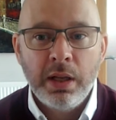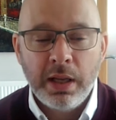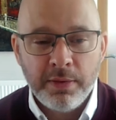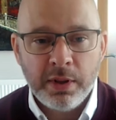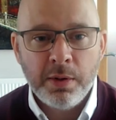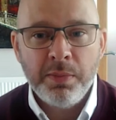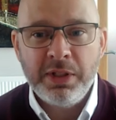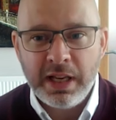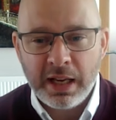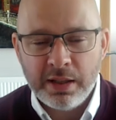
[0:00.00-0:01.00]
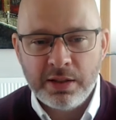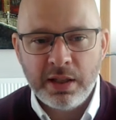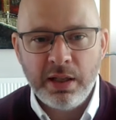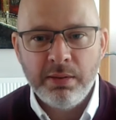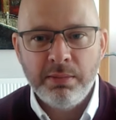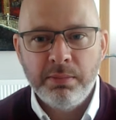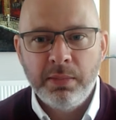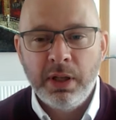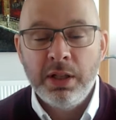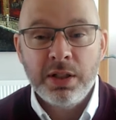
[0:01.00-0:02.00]
Giving them dignity,
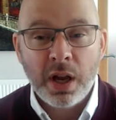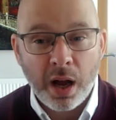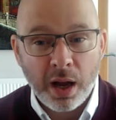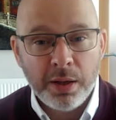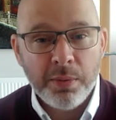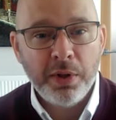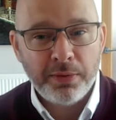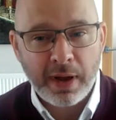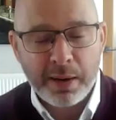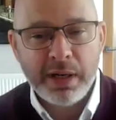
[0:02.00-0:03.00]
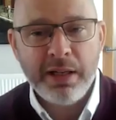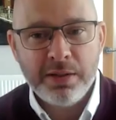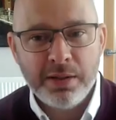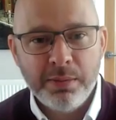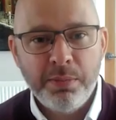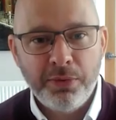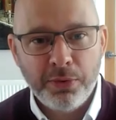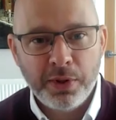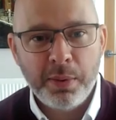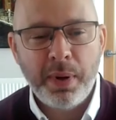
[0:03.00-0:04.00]
time with families
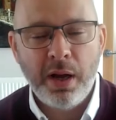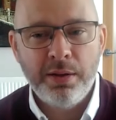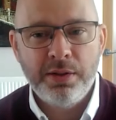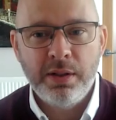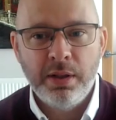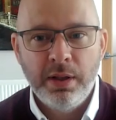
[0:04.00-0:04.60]
before they pass,